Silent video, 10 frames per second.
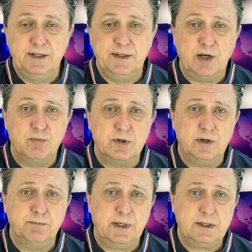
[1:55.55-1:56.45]
Now, we've
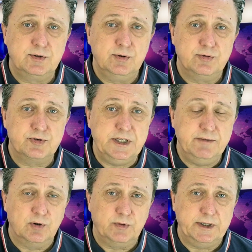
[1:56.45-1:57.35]
gone back to Steve
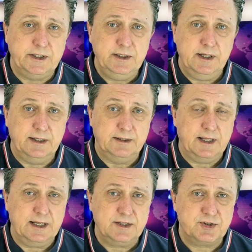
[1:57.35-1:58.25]
already and
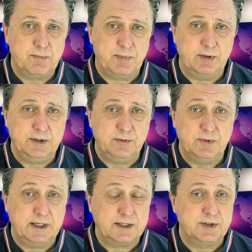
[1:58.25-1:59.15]
asked about it.
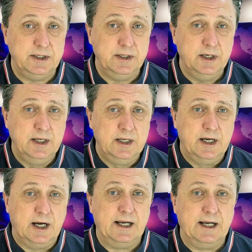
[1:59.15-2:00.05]
We actually
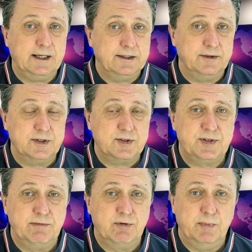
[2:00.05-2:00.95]
highlighted this
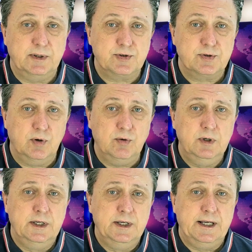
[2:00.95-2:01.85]
several months ago,
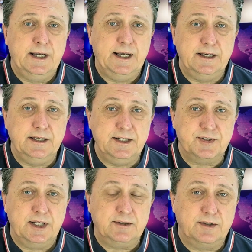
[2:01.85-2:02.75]
and he
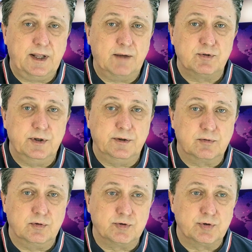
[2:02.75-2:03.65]
said that was under
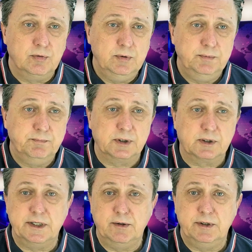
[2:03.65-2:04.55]
control, but
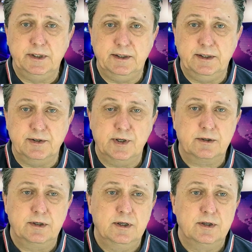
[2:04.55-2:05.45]
clearly it is not.
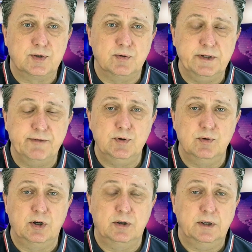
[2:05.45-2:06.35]
So if you
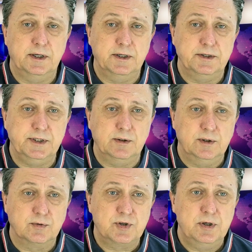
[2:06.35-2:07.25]
are a
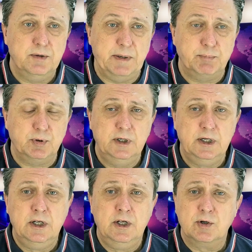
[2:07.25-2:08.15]
Yieldnodes member,
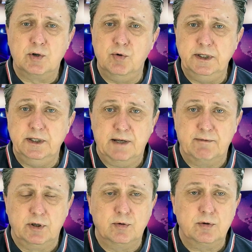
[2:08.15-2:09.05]
go in and have a
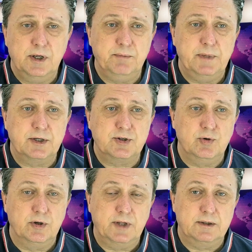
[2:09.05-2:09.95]
look and make
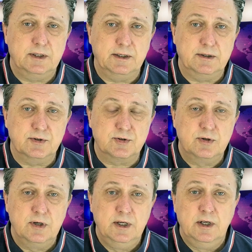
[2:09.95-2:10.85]
sure that it is
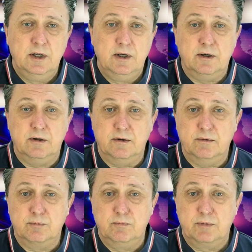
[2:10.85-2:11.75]

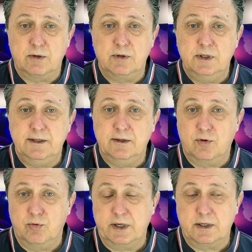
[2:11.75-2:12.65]
calculated
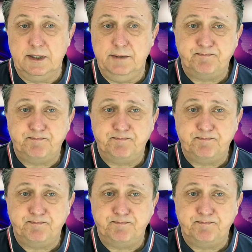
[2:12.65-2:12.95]
correctly.